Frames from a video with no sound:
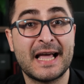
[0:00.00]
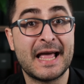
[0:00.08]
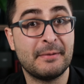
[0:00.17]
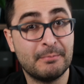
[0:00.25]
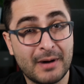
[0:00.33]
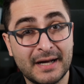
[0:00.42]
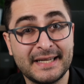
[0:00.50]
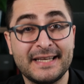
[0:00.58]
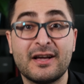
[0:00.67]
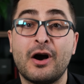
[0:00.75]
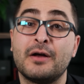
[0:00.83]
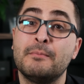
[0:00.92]
and
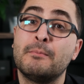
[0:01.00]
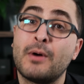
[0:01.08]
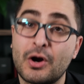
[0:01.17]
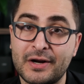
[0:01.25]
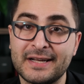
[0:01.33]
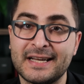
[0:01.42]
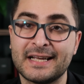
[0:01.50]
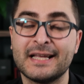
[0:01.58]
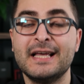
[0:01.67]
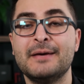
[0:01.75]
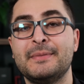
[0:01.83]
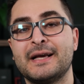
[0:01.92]
money on marketing,
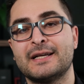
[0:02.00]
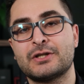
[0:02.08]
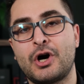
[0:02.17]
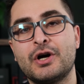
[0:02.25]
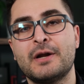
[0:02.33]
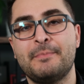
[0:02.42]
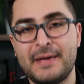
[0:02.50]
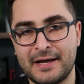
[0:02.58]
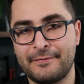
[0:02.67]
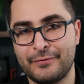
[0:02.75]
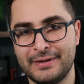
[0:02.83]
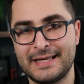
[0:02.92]
because on a big
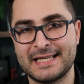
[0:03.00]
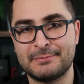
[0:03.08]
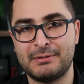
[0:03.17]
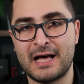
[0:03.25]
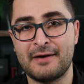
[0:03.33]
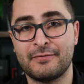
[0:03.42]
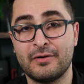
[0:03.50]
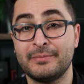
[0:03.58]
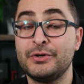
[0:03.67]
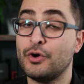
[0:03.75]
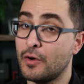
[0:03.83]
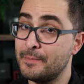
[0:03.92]
freelance platform,
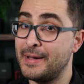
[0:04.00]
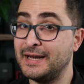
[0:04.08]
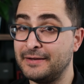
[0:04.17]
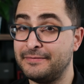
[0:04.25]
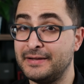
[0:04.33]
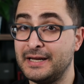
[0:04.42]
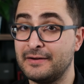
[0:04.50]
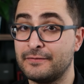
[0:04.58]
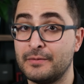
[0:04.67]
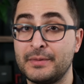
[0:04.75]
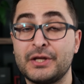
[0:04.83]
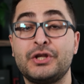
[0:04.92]
you're benefiting
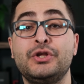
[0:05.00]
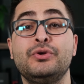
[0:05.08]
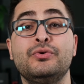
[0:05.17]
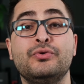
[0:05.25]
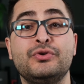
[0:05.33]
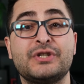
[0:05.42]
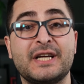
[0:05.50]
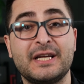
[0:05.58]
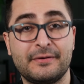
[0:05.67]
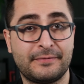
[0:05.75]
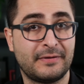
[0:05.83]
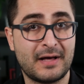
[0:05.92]
from the huge
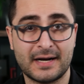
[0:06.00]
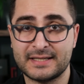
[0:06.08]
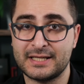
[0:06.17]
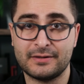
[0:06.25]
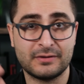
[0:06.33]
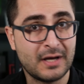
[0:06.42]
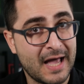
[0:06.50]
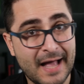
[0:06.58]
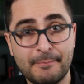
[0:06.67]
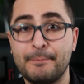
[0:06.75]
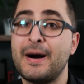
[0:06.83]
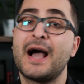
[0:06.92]
influx and
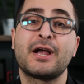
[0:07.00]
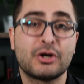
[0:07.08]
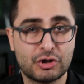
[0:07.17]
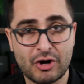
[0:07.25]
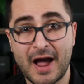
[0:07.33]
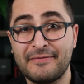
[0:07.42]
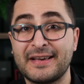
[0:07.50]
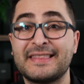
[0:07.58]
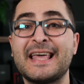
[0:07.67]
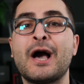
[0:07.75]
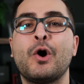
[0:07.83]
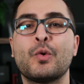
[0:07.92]
buyer traffic
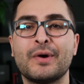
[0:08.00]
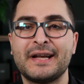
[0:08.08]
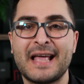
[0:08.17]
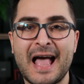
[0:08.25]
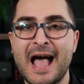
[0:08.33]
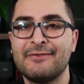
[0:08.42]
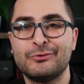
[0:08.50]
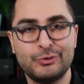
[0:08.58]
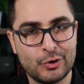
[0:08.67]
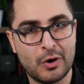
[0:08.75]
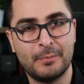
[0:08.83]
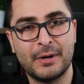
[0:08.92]
they already have who
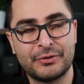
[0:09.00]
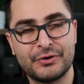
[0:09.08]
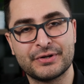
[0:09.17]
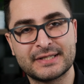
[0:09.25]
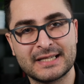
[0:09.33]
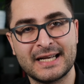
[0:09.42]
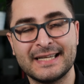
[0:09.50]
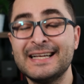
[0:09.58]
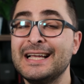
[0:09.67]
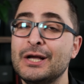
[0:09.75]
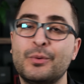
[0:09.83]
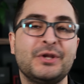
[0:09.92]
know about their site.
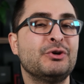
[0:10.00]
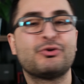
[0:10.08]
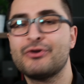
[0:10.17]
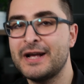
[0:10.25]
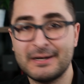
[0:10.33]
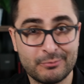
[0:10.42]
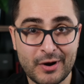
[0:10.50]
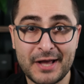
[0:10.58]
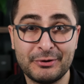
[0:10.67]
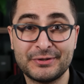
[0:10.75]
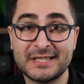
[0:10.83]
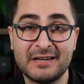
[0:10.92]
When you create a brand
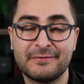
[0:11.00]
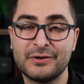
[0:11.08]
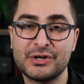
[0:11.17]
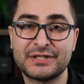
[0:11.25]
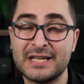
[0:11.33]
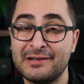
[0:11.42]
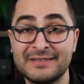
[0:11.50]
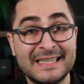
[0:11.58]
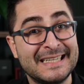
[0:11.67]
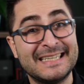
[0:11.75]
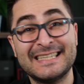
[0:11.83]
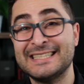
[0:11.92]
new site for yourself,
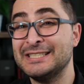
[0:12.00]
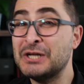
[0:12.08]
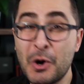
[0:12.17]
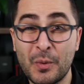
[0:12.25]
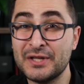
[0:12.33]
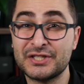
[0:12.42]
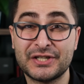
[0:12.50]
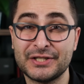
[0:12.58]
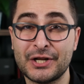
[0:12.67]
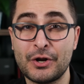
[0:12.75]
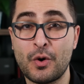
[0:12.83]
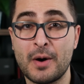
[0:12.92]
no one's
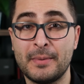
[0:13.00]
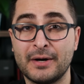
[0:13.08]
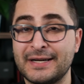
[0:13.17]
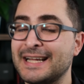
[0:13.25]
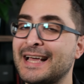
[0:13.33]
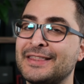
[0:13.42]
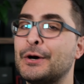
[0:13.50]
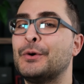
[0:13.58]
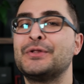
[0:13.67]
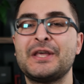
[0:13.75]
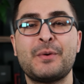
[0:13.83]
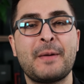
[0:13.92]
gonna know about it. And the
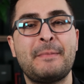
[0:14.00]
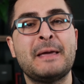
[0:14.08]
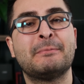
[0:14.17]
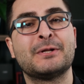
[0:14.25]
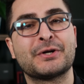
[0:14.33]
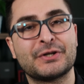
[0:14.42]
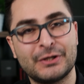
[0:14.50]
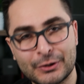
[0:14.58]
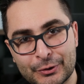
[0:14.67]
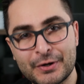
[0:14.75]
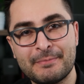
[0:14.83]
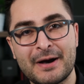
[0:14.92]
only way people are gonna
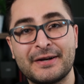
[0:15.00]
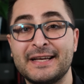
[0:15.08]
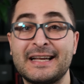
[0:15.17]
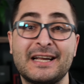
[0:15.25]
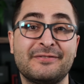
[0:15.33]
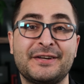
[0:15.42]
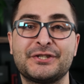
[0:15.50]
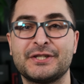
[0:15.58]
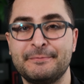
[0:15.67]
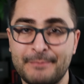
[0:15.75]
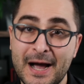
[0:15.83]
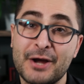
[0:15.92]
learn about it and eventually
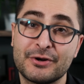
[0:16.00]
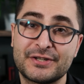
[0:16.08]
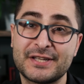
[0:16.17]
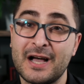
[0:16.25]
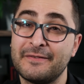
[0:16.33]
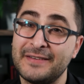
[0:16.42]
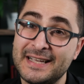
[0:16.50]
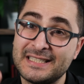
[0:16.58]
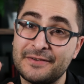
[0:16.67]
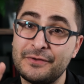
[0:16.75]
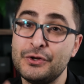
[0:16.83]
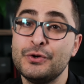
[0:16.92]
buy your stuff is
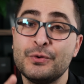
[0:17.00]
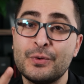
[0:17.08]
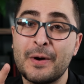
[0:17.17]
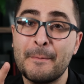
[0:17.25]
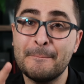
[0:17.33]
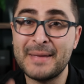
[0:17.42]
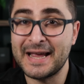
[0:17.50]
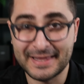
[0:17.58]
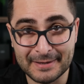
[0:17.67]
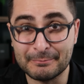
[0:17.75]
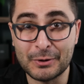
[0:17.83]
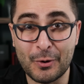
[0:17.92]
if you make
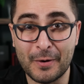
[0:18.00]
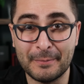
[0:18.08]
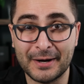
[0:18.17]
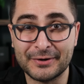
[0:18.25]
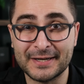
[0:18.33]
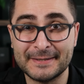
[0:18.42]
them know about it.